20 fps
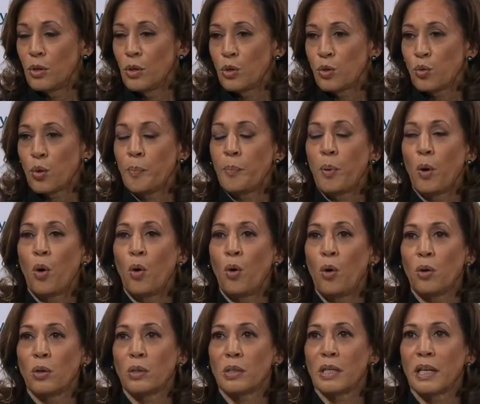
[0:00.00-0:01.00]
to
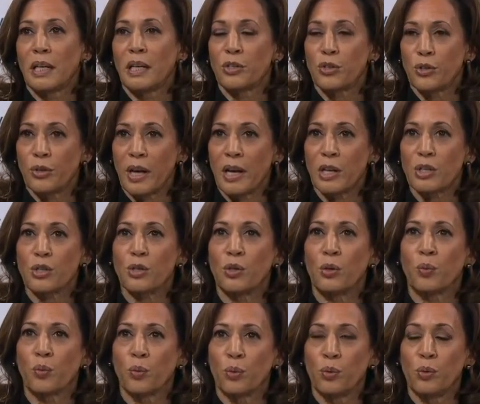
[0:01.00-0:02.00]
uphold
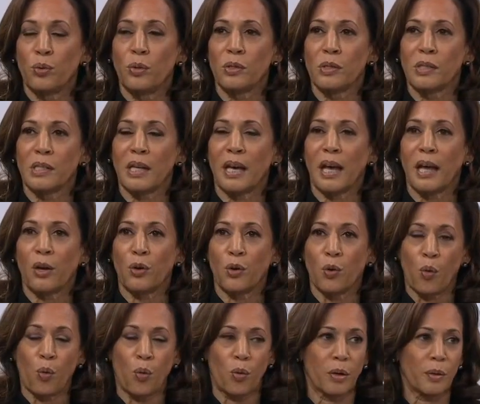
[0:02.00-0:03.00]
international rules and
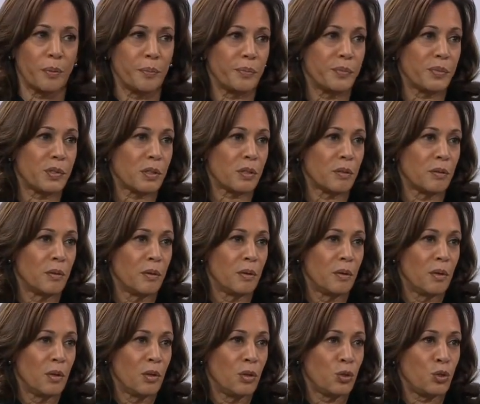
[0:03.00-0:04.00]
norms,
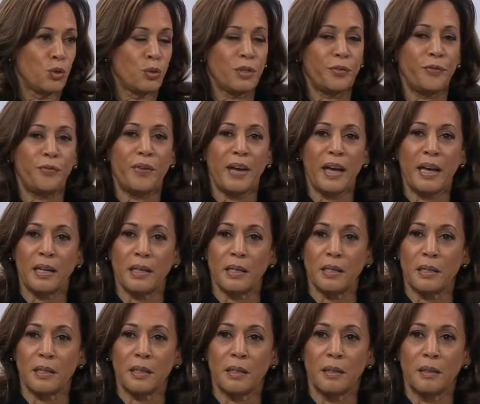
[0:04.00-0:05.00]
to
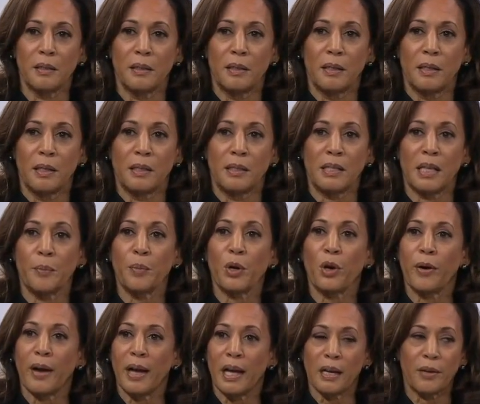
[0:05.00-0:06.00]
defend
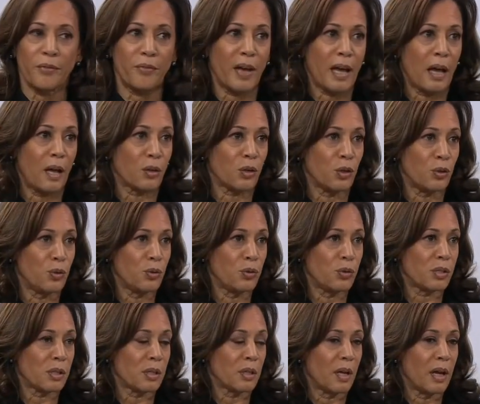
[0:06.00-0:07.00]
democratic
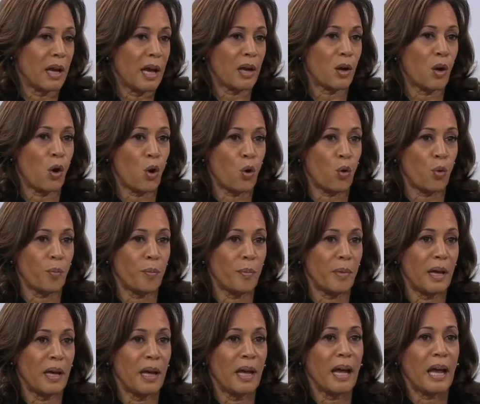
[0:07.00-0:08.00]
values at
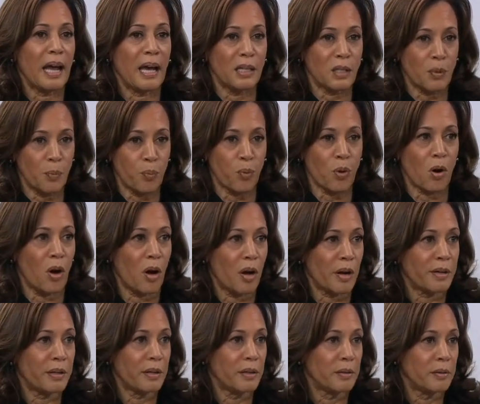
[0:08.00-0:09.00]
home and
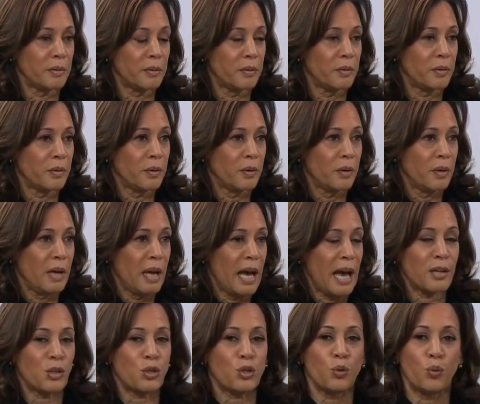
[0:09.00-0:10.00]
abroad,
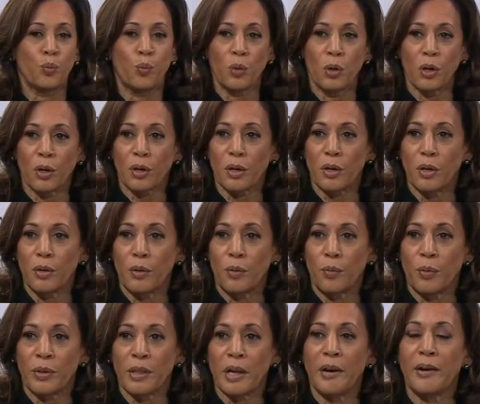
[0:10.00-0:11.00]
and to work
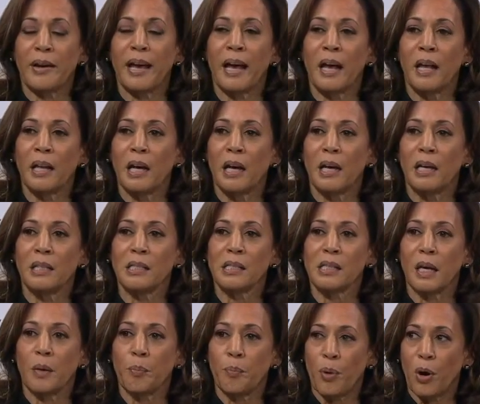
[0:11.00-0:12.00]
with our allies
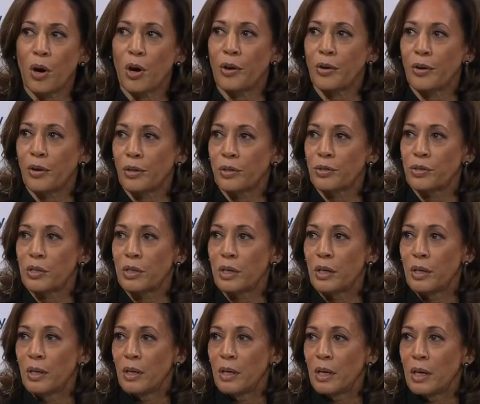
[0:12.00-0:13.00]
and partners
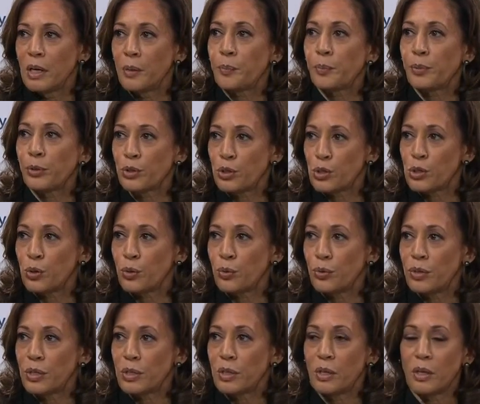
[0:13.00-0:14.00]
in
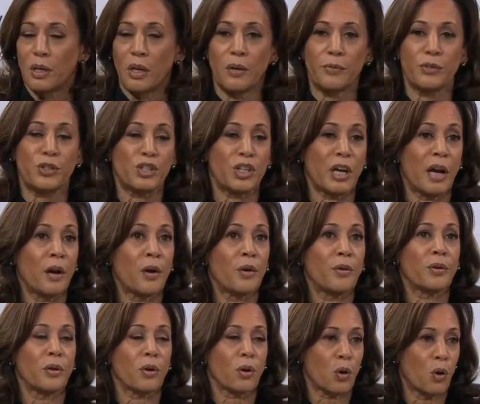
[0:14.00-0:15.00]
pursuit of
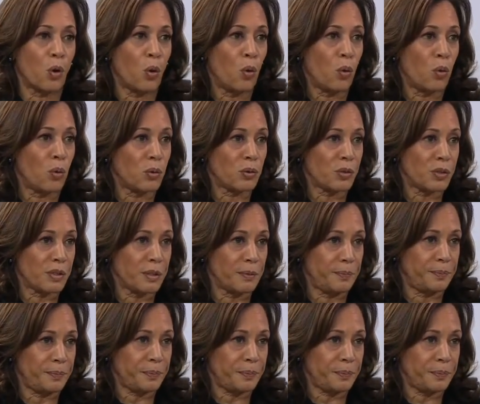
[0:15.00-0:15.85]
shared goals.